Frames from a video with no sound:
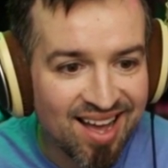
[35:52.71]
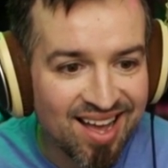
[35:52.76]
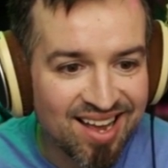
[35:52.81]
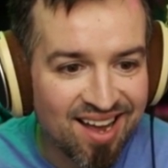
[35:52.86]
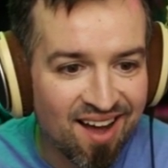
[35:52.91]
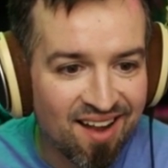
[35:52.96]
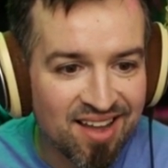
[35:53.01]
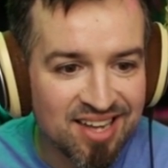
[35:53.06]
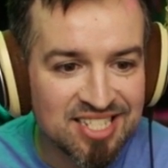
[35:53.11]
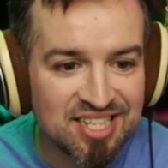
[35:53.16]

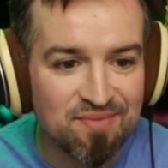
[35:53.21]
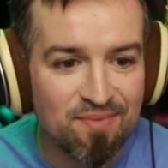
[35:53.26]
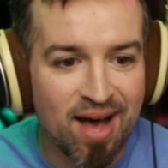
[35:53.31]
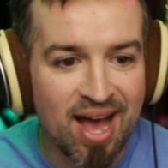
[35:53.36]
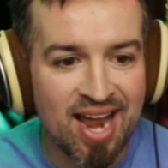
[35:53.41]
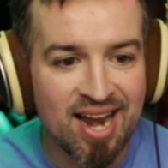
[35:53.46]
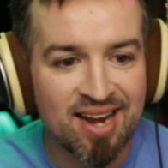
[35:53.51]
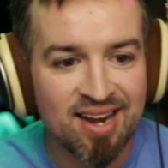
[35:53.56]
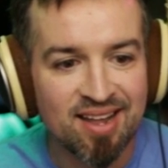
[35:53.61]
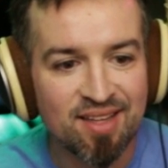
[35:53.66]
Colleagues of
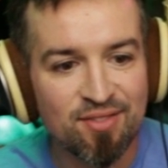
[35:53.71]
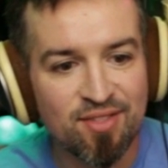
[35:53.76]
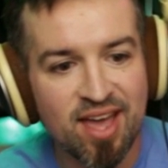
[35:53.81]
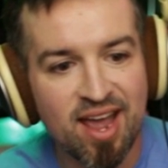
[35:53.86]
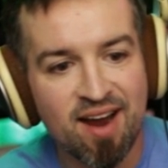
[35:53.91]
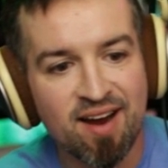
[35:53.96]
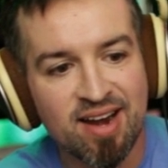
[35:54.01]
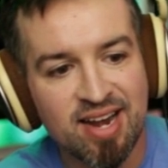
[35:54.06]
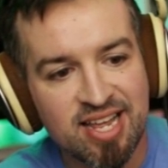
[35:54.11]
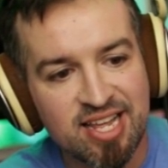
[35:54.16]
mine
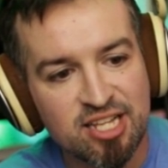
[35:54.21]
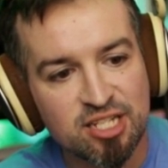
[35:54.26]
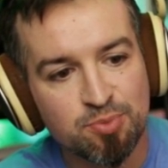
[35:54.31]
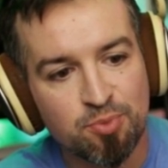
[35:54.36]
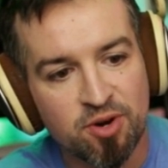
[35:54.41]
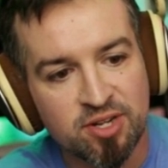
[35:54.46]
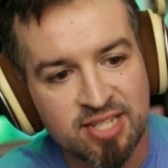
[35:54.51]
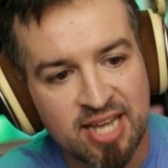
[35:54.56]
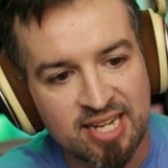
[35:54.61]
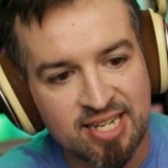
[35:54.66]
there in
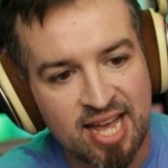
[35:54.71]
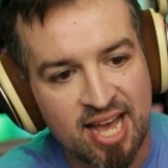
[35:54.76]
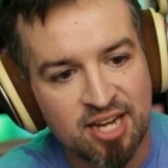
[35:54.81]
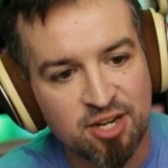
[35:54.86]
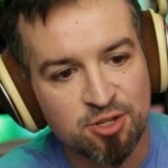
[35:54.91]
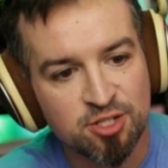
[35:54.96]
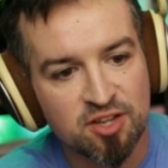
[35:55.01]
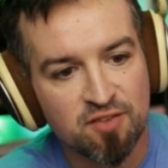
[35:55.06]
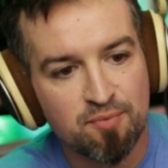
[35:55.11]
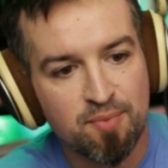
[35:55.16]
esports had
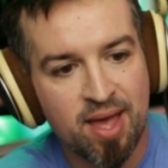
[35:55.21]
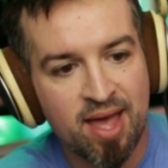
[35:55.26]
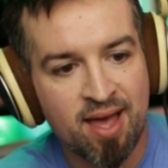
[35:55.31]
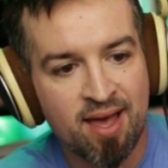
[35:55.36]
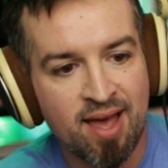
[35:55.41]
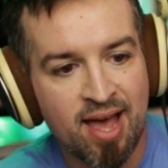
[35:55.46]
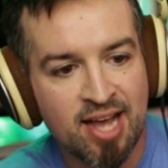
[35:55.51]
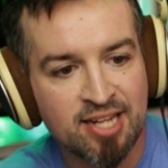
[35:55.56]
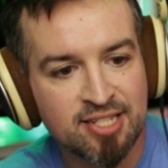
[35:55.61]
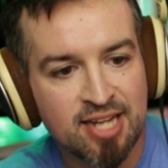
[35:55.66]
tattoos of
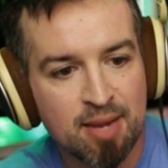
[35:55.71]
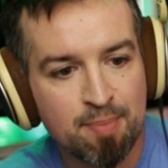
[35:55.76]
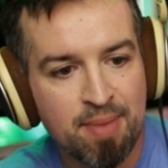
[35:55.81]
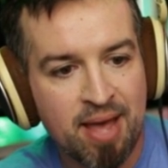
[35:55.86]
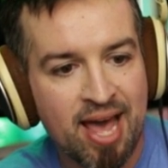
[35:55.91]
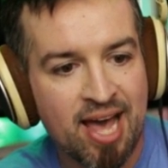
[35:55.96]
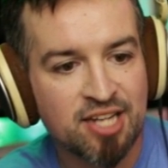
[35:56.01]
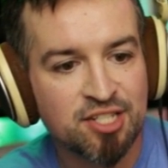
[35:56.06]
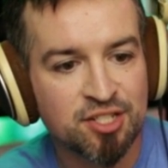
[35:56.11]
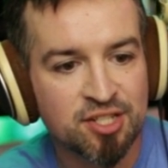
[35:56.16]
uh, hashtag
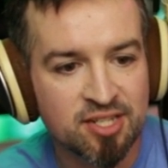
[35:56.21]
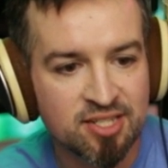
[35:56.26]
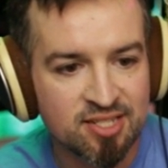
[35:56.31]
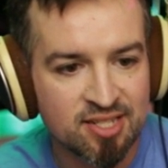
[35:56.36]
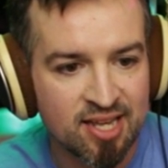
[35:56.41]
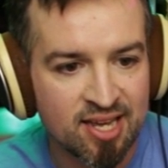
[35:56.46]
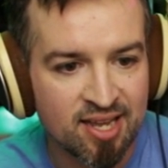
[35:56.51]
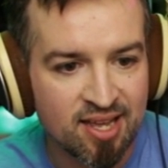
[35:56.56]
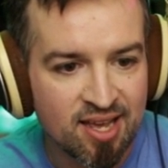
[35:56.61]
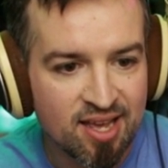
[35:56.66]
passion. It's
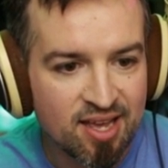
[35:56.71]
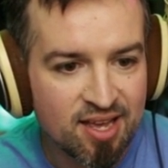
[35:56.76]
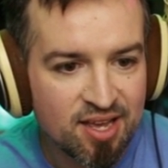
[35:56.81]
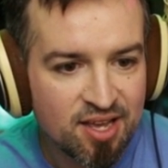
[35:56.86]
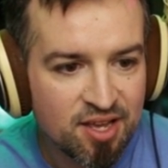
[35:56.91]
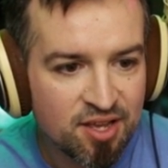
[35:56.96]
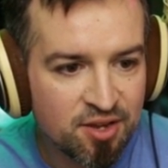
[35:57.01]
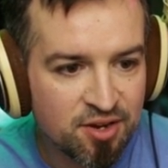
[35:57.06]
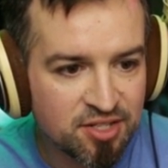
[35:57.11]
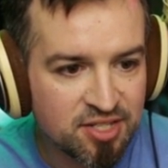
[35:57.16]
like,
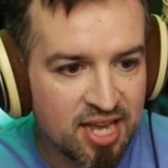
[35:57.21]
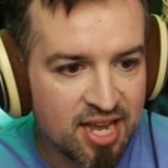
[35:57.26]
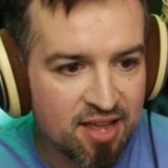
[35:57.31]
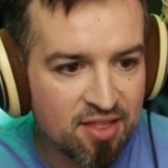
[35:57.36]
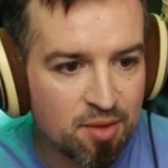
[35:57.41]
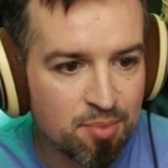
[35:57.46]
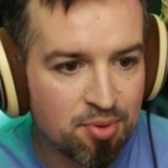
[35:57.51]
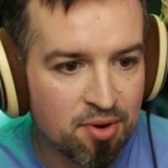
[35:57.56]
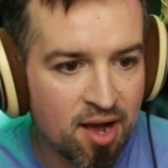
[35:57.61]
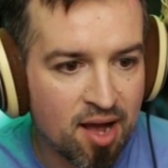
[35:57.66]
you're
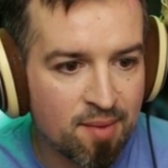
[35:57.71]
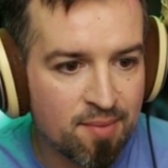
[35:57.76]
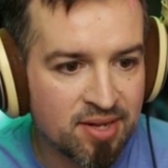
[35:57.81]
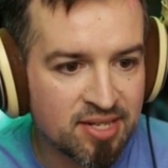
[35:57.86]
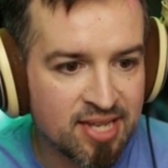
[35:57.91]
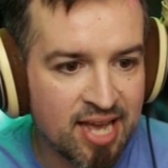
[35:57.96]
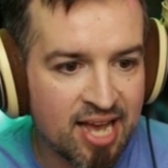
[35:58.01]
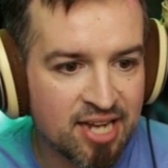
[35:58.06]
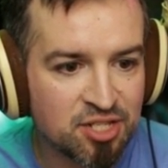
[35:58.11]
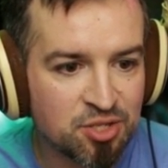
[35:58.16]
taking the problem
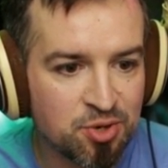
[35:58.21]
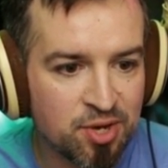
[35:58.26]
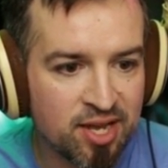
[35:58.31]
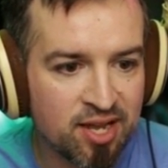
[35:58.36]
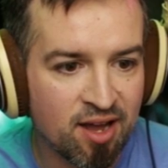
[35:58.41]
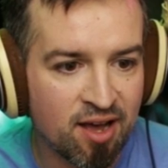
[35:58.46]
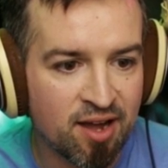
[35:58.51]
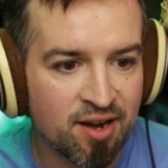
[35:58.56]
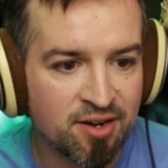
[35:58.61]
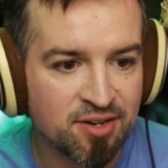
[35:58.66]
and tattooing
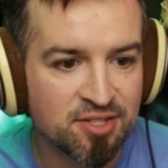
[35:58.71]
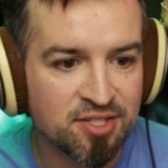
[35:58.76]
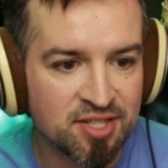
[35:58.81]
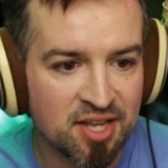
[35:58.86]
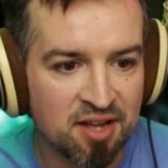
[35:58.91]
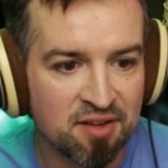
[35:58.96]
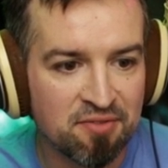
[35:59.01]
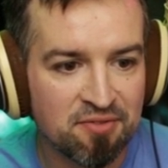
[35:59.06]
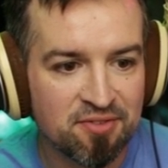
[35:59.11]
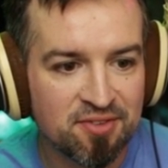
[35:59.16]
it on
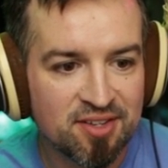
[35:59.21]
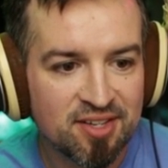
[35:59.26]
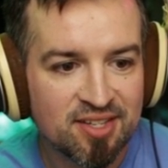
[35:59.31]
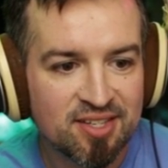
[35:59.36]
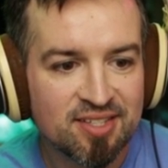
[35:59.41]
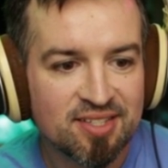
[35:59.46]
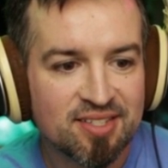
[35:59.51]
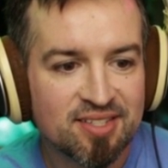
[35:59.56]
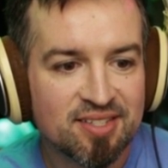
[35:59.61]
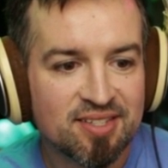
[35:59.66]
yourself.
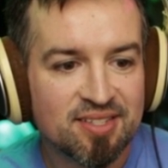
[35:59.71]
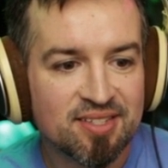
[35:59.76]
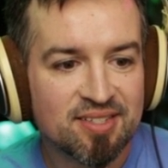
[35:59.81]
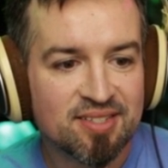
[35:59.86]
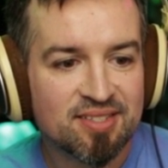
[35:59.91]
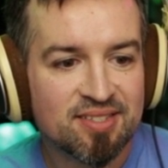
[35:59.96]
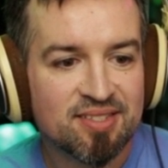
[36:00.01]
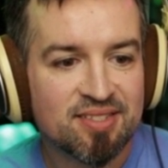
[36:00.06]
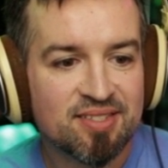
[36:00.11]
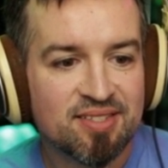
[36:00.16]

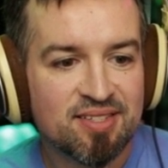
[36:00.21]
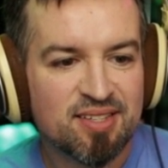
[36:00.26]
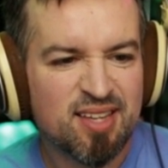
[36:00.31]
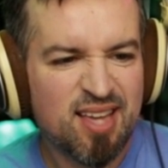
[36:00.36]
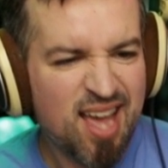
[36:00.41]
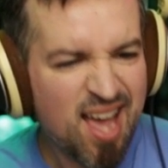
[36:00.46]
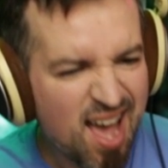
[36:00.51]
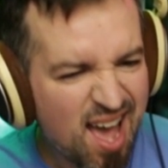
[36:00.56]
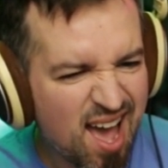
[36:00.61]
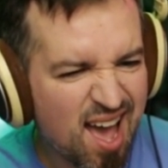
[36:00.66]

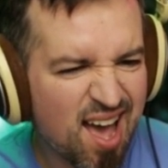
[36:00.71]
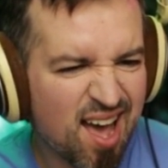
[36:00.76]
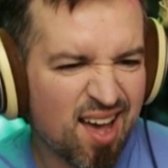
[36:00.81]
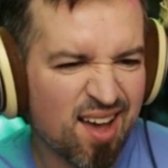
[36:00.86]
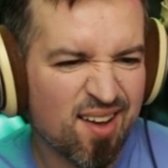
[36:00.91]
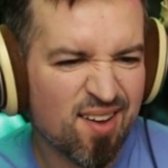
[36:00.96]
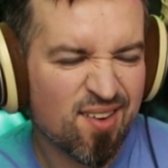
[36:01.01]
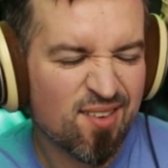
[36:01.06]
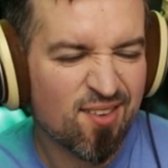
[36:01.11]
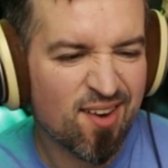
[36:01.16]

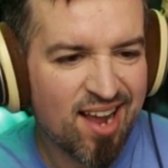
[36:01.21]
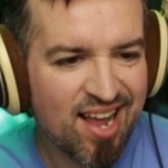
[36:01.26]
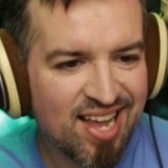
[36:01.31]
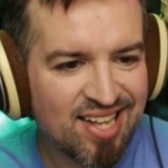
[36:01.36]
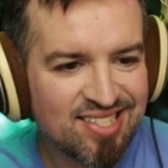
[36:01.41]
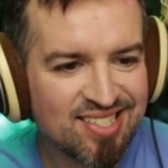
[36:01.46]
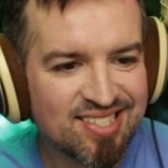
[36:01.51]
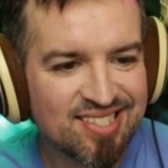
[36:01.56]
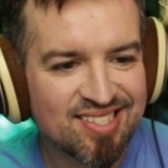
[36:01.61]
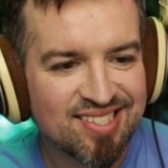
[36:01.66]
Yeah,
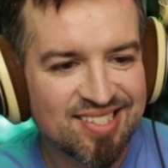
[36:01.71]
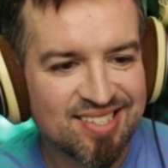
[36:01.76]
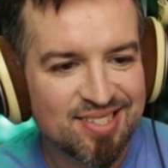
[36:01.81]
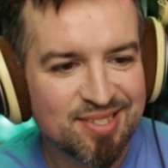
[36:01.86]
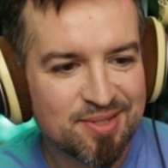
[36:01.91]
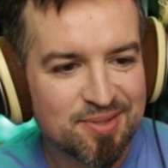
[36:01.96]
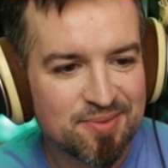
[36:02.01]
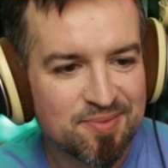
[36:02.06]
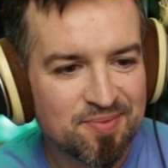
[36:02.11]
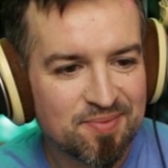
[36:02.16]
right?
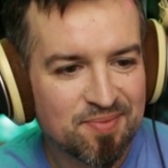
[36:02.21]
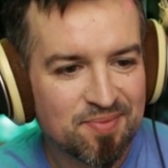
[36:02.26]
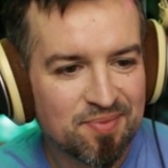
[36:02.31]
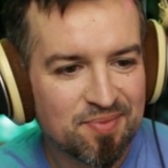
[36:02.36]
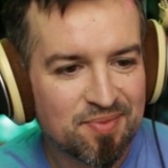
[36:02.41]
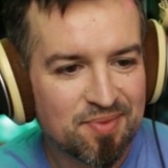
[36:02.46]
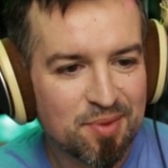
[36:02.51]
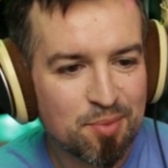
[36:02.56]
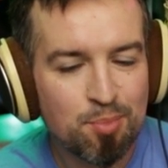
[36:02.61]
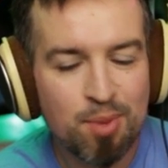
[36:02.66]

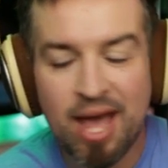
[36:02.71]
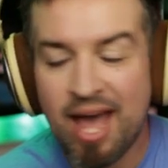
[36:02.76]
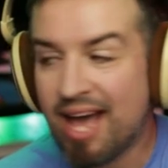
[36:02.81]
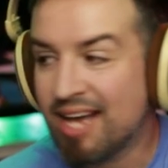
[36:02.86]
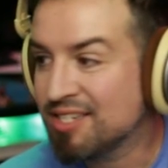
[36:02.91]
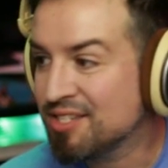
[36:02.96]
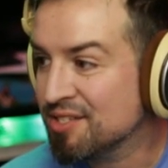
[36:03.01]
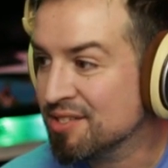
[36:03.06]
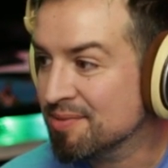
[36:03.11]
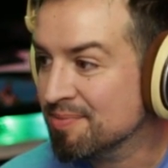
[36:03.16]

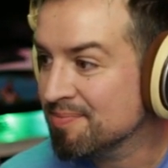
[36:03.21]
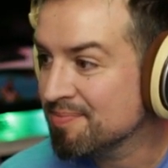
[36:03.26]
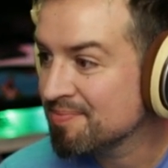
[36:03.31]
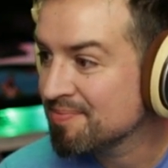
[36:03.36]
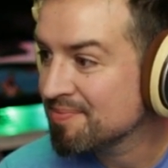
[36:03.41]
Passion.